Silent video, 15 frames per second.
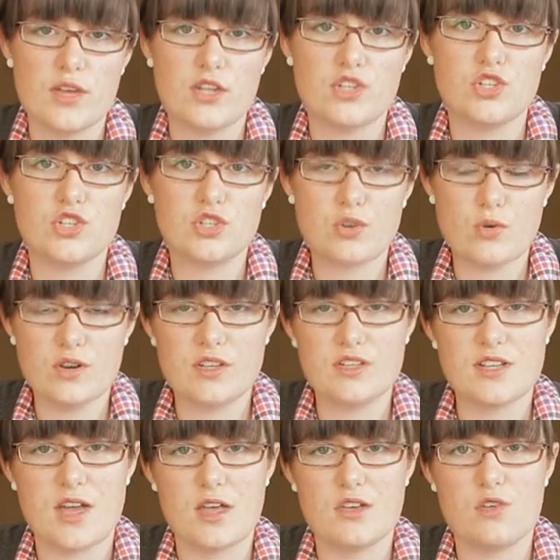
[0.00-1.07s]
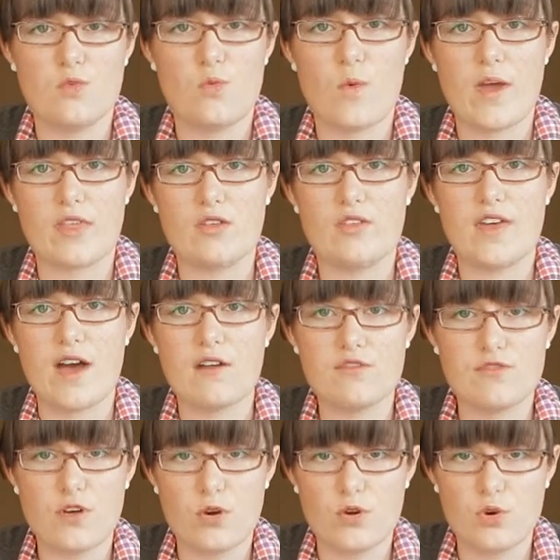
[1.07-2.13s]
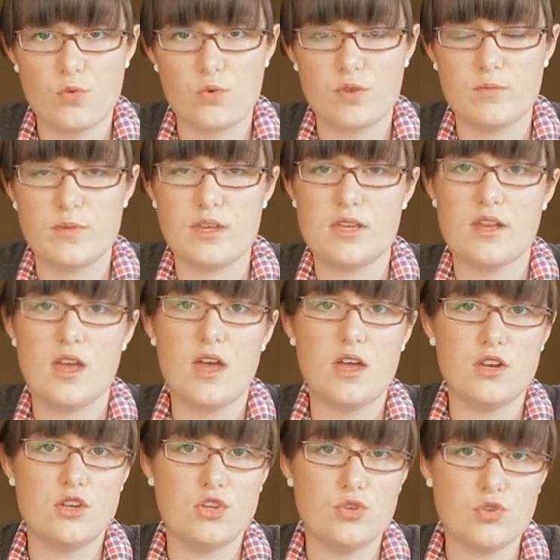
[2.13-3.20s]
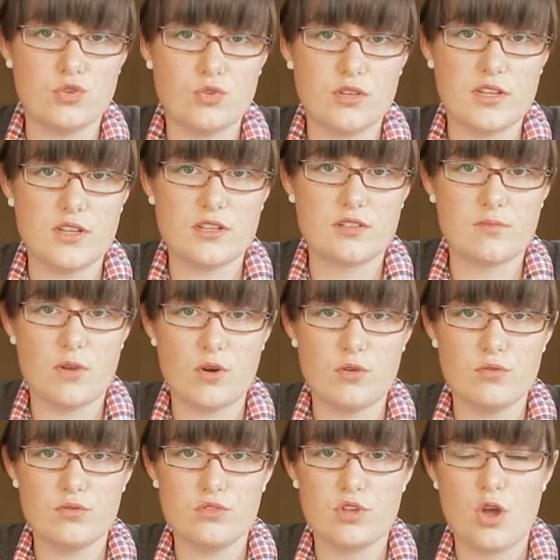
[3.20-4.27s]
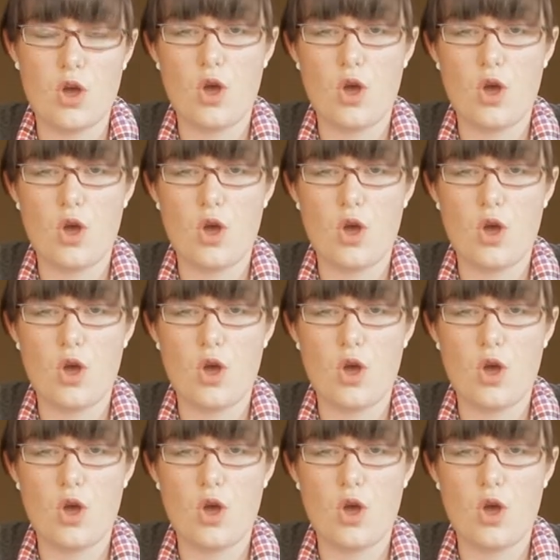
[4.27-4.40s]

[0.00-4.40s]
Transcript: It's just going to tell you whether that photo would be neutrally exposed,